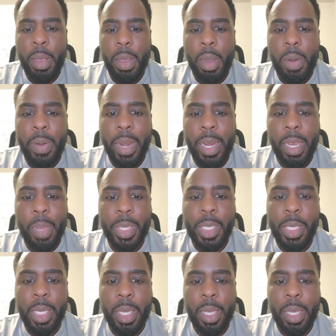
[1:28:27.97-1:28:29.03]
All right, let me
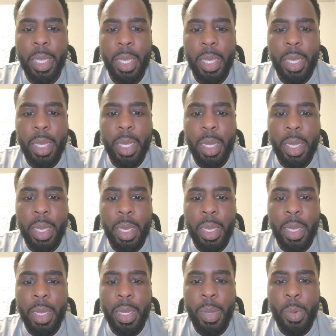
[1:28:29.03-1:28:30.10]
see.
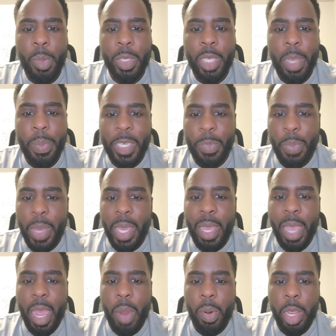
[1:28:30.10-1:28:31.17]
What's up, Miss B?
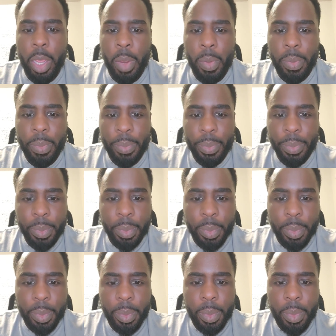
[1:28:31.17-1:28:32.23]
How are you?
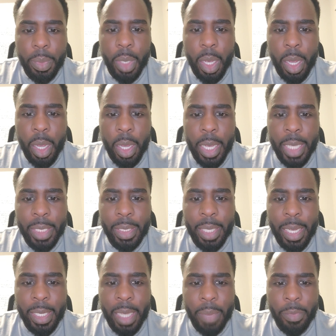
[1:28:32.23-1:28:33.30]
It
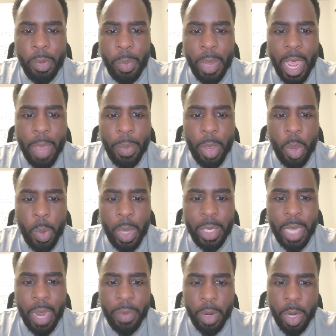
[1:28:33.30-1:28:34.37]
says, I'm from Gambia, West
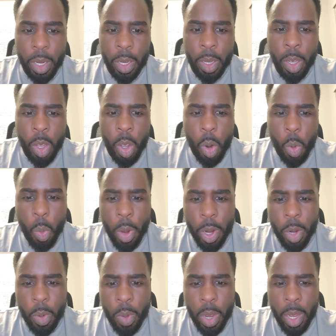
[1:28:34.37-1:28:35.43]
Africa. where
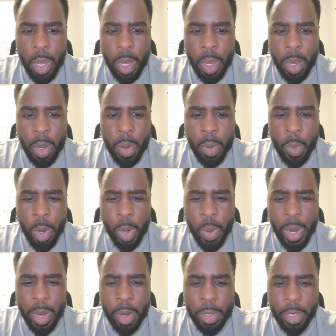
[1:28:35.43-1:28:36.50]
do
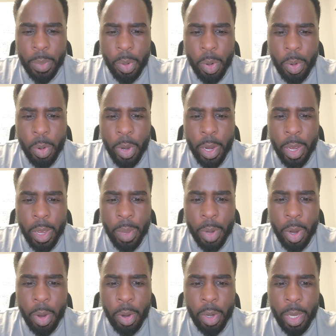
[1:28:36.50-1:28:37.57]
I nursing program
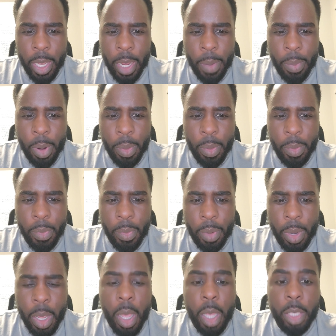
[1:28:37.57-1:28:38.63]
currently in
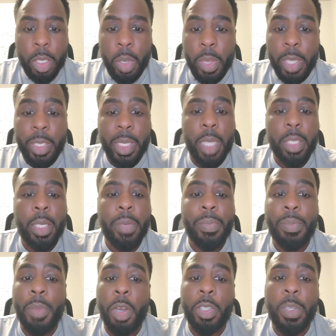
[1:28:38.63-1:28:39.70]
permanent. So there's tons
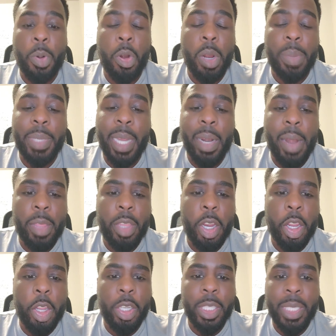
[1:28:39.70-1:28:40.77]
of nursing programs that are out there.
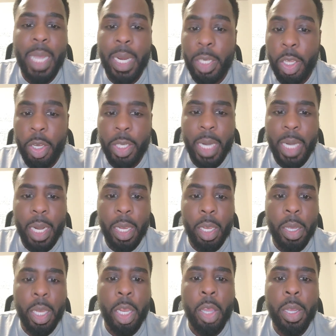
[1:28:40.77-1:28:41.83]
You just gotta
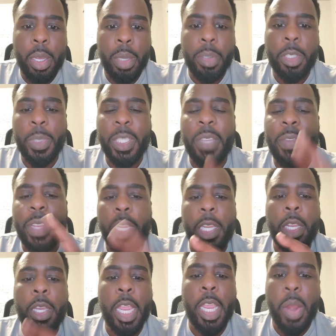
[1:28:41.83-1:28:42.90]
look specifically
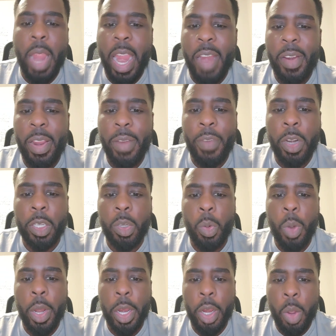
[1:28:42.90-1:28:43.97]
in your area first of
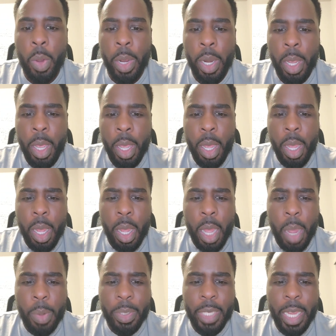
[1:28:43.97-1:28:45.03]
where you're going.
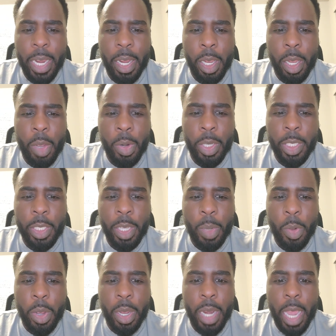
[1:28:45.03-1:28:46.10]
I was saying hello to
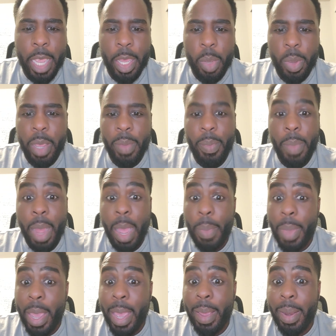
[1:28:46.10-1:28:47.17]
someone, not you, Kev. My
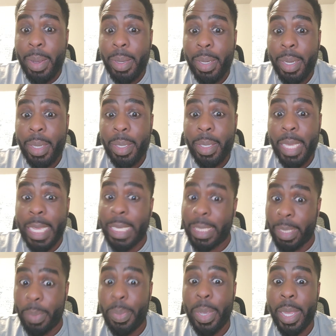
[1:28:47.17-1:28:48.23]
bad,
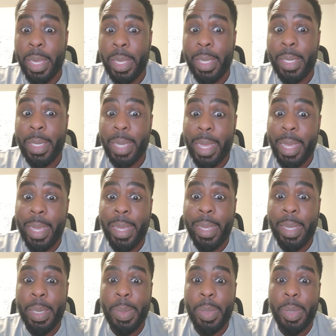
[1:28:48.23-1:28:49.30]
Isabella.
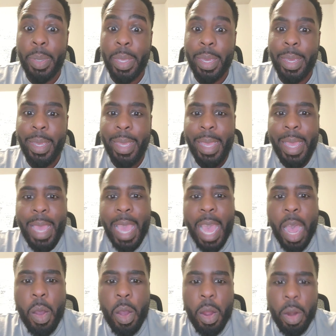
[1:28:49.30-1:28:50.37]
Damn. Okay.
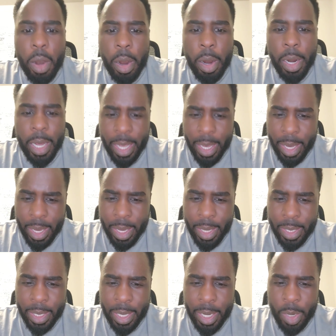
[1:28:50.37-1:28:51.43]
How hard
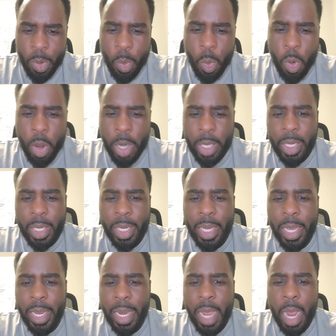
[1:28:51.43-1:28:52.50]
is it 1 to
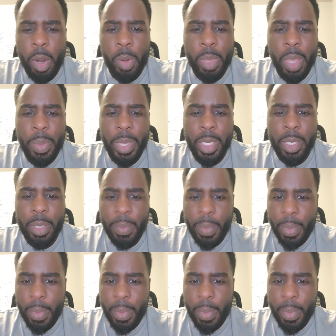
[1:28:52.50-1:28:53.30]
10? I don't know what that means.